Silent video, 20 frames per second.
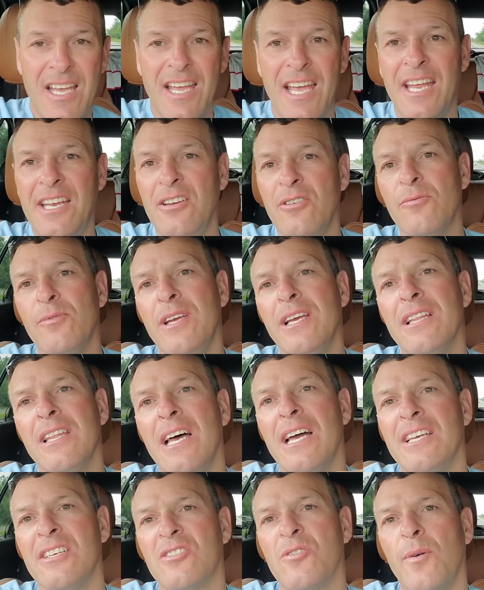And you
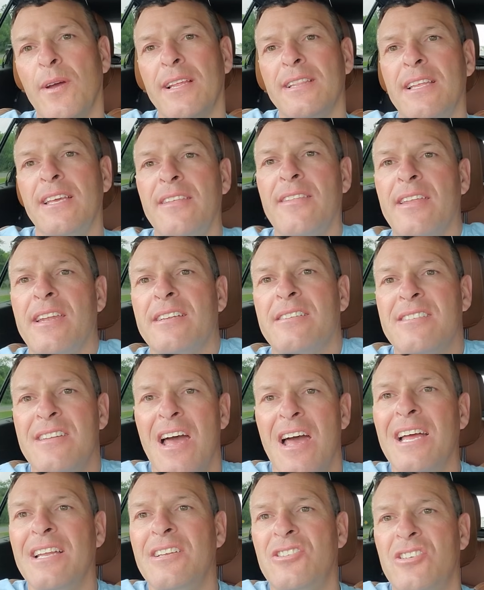realize quickly that it's
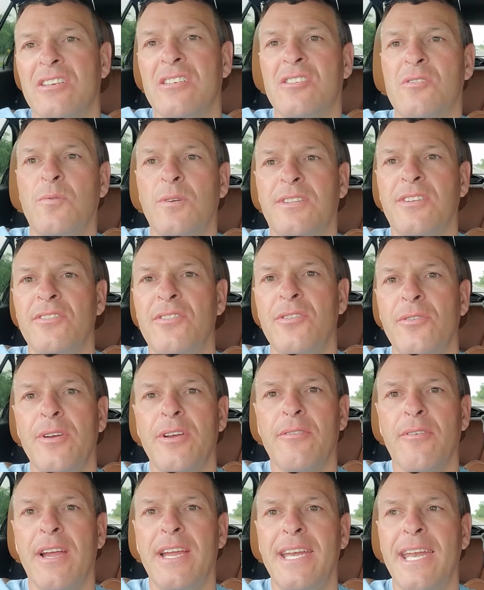not just what they're
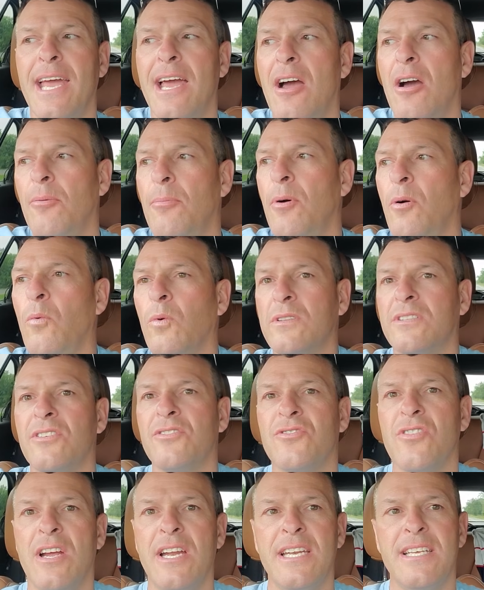doing right now, but what
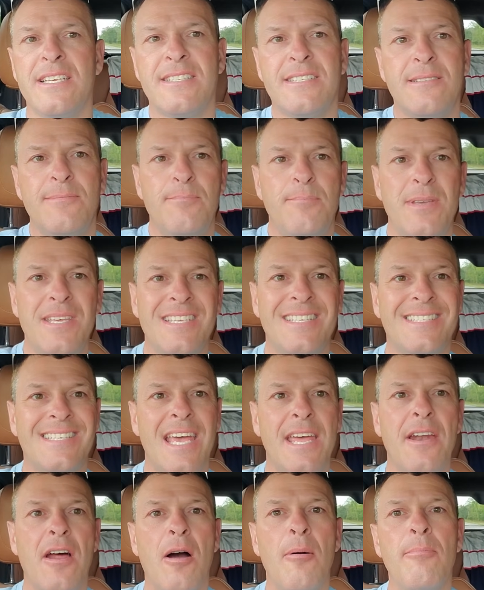they're trying to be
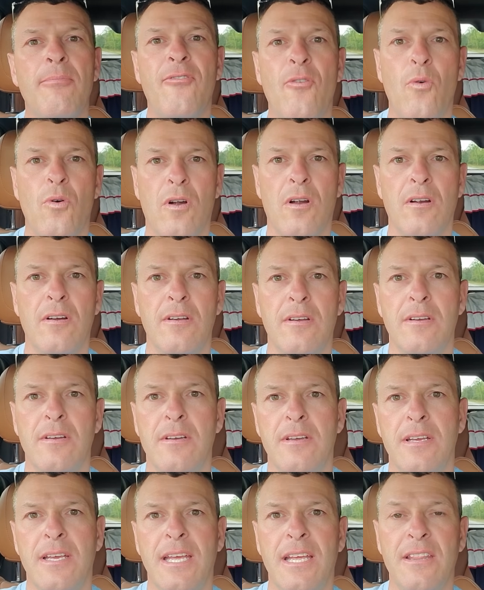set up for
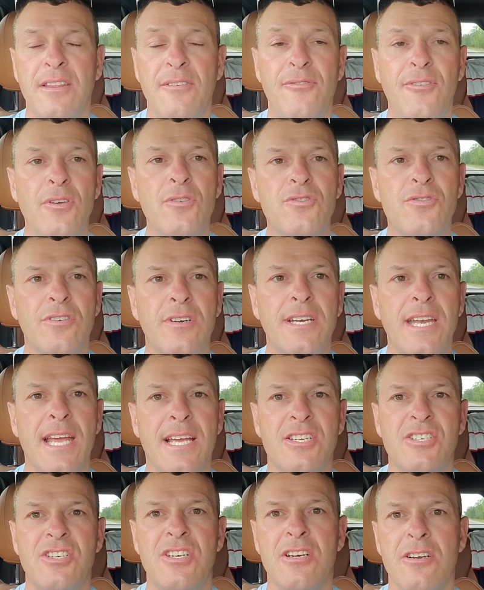in the future and
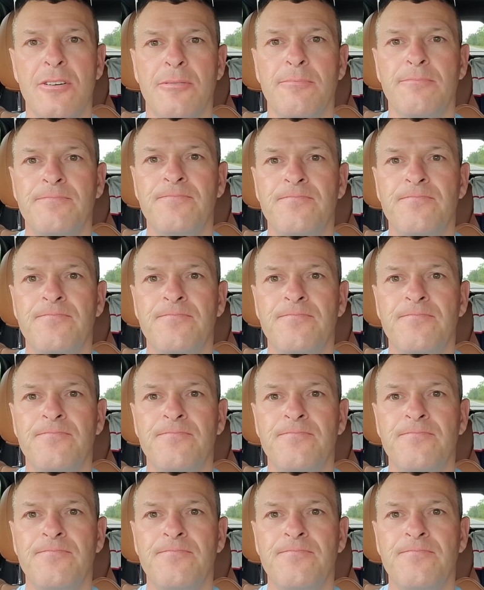next year.